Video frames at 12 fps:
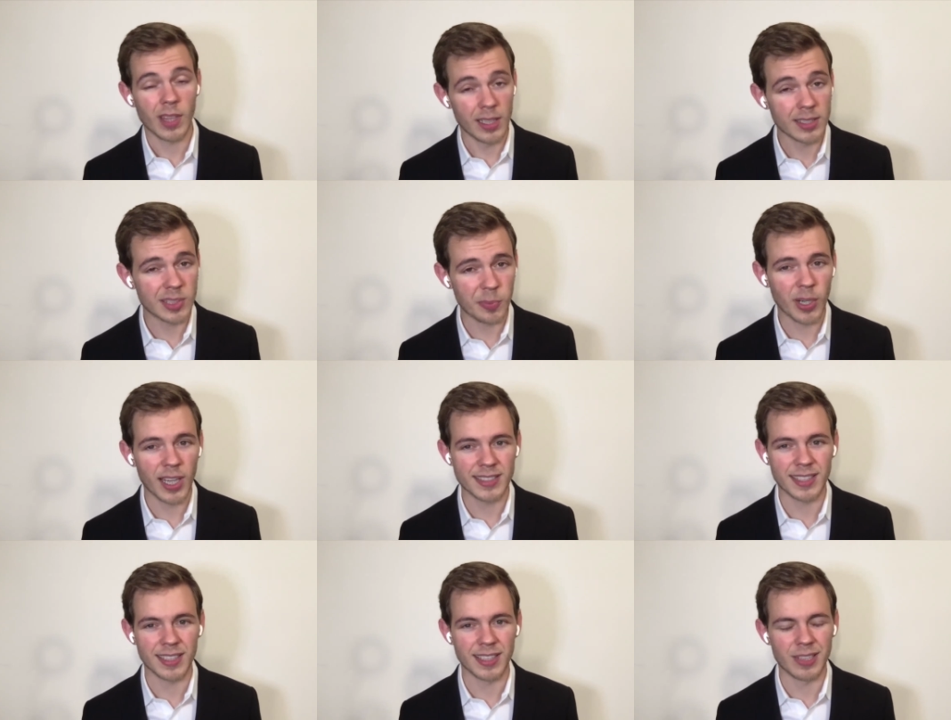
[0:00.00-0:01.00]

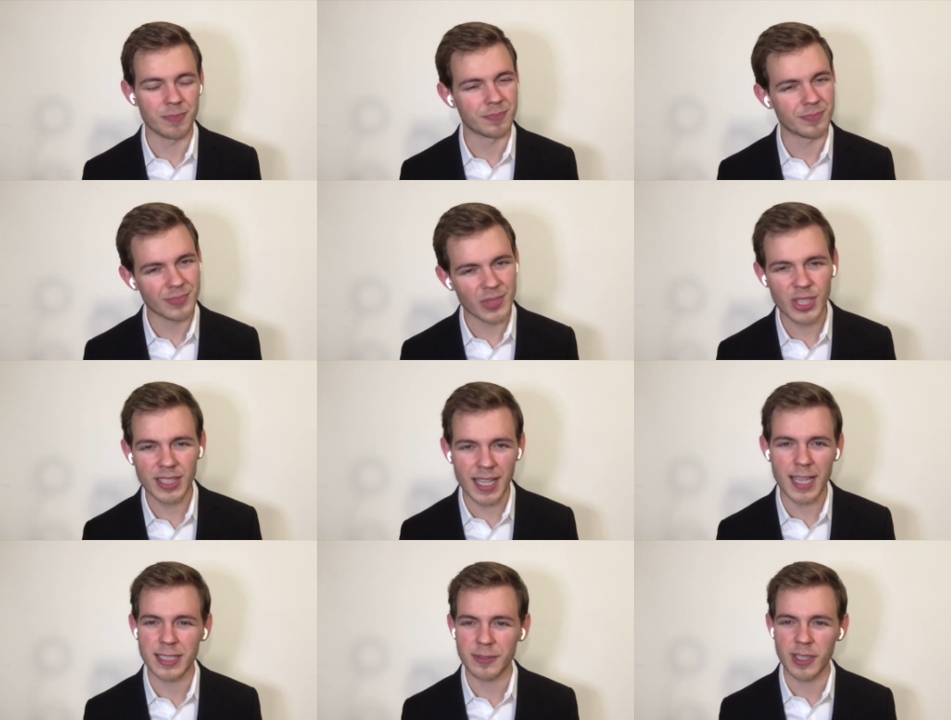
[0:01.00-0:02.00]
Unsurprisingly, she's
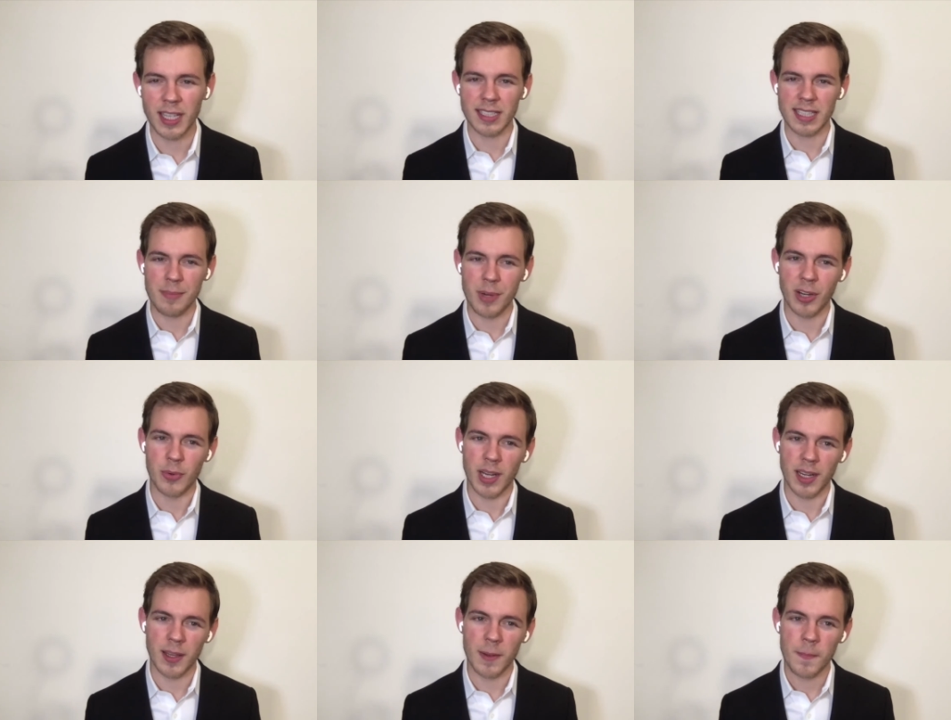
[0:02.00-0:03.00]
actively anti-marijuana.